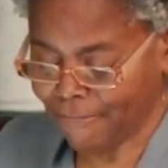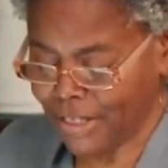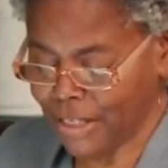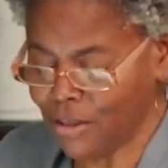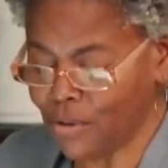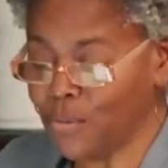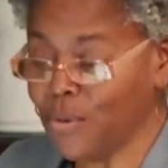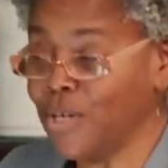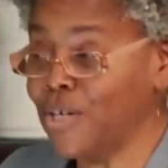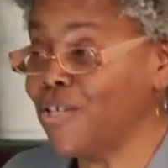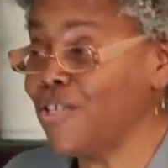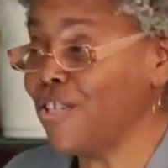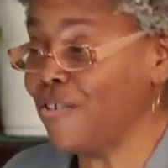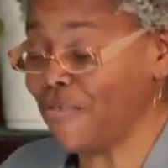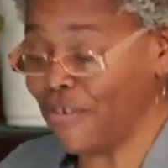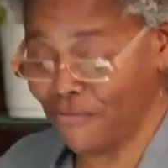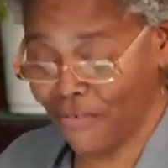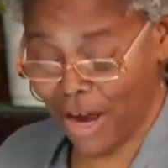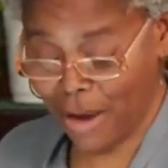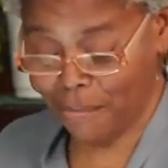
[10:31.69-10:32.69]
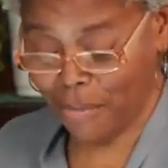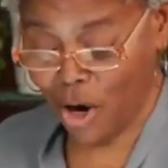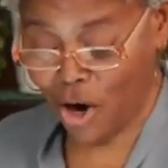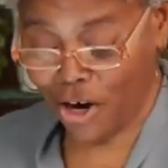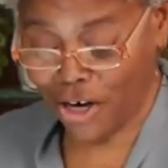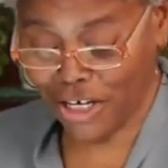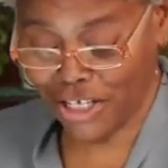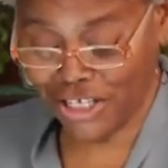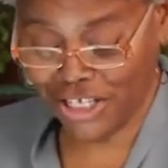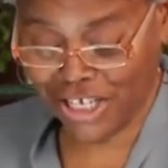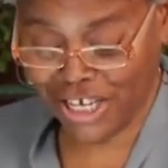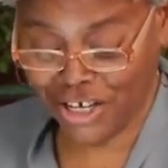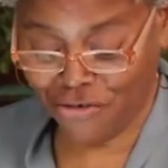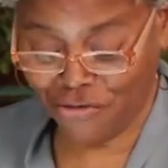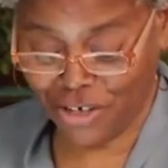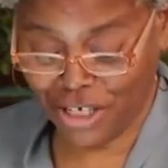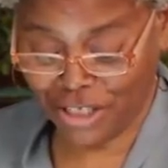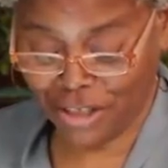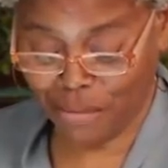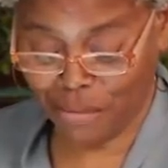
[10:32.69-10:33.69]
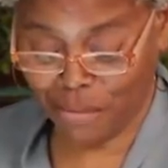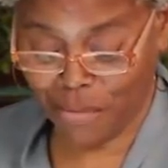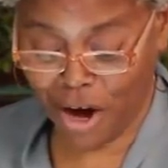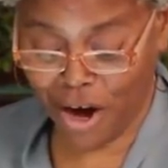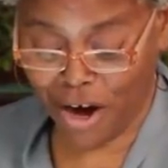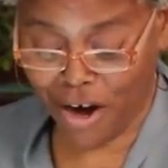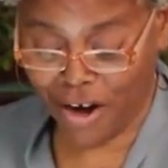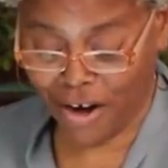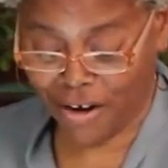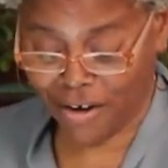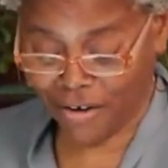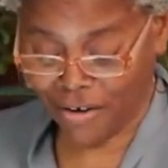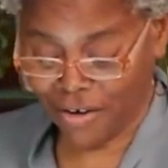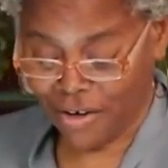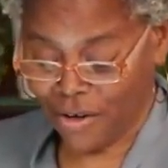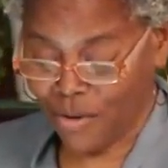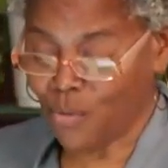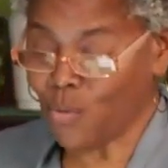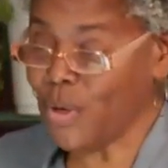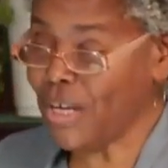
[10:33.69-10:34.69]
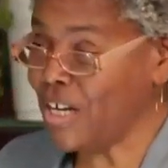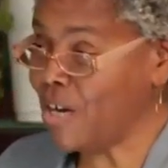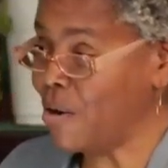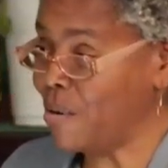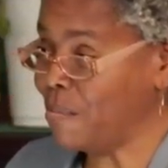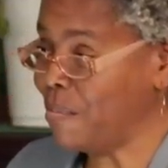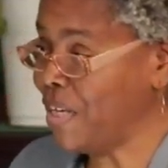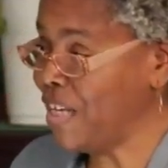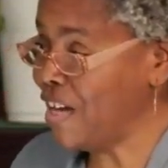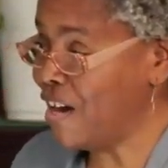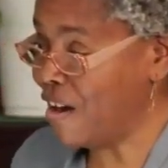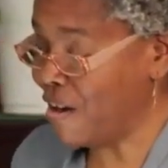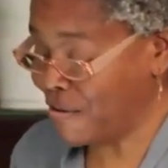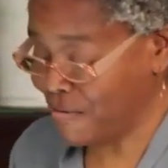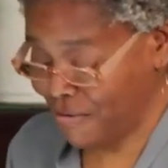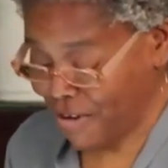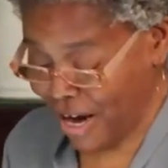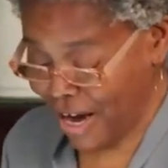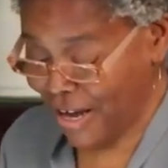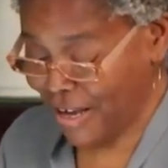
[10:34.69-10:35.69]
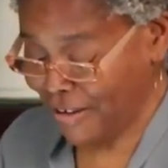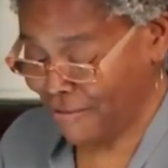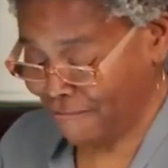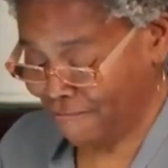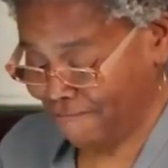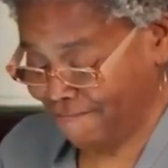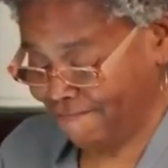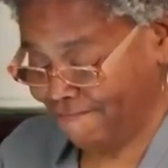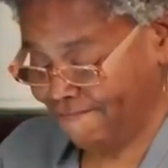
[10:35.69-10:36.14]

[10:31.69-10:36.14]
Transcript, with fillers: In the words of the rap artist Kendrick Lamar, we gonna be all right.